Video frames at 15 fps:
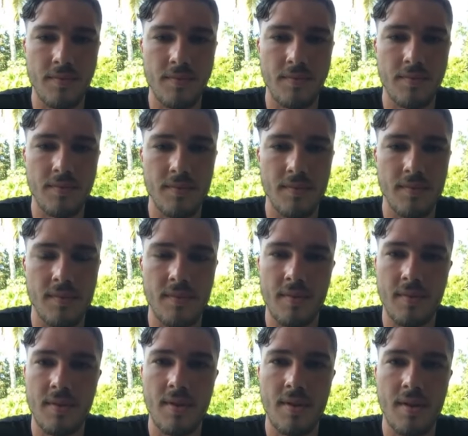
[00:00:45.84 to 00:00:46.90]

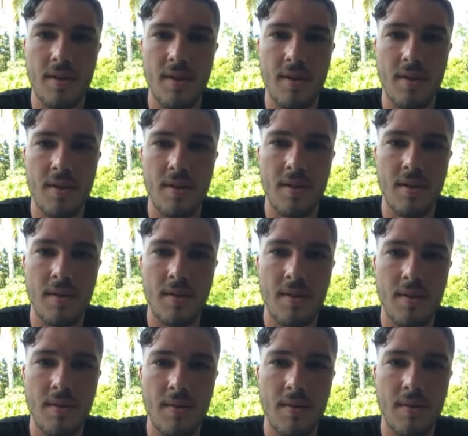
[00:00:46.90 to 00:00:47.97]

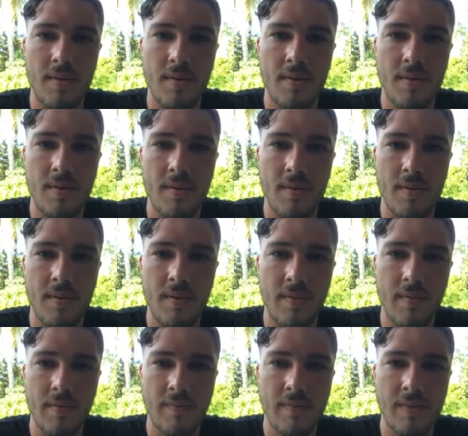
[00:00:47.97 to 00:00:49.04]

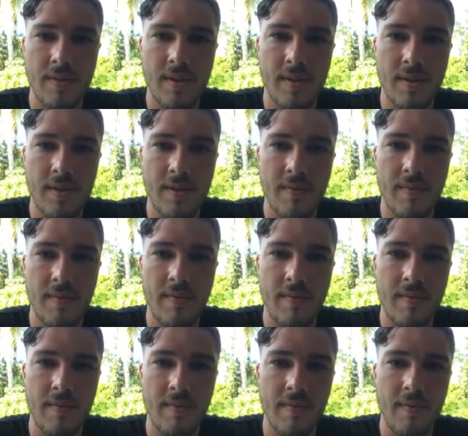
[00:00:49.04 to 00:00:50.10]

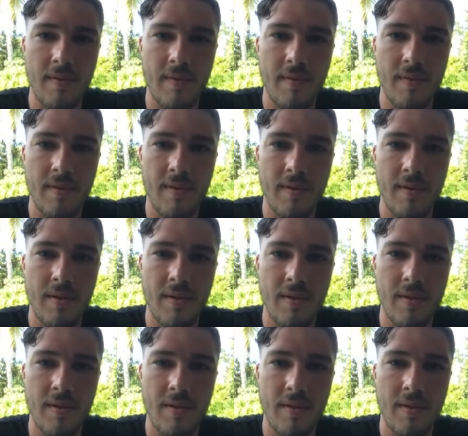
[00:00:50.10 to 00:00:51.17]

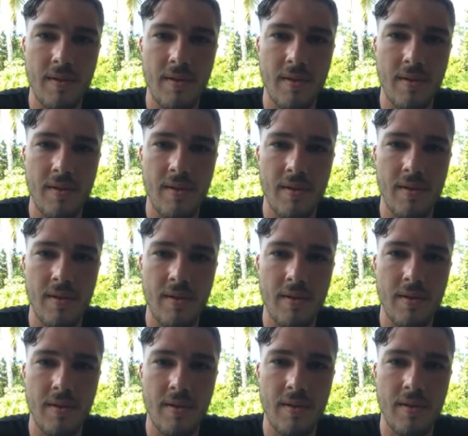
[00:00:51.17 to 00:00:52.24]

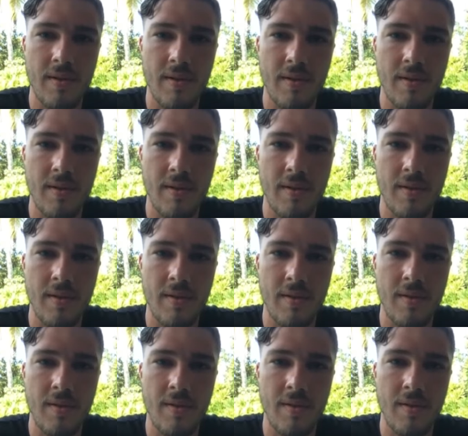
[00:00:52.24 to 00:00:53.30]

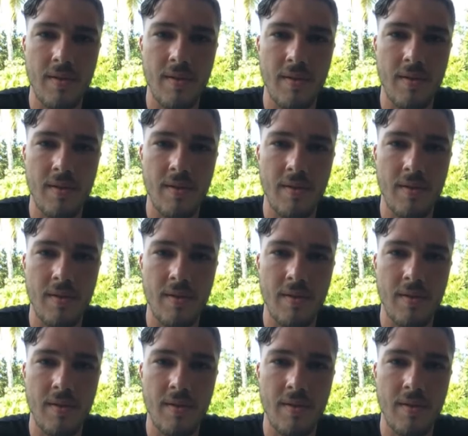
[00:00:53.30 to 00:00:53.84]
This person isn't speaking.